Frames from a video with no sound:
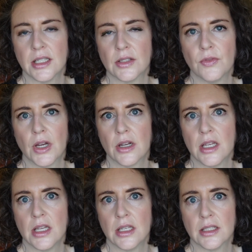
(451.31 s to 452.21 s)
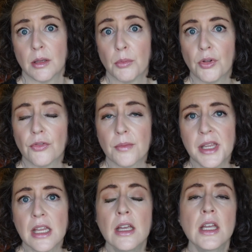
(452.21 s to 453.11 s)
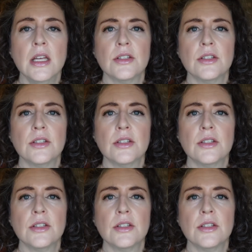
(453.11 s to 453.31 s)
It's very simple for me.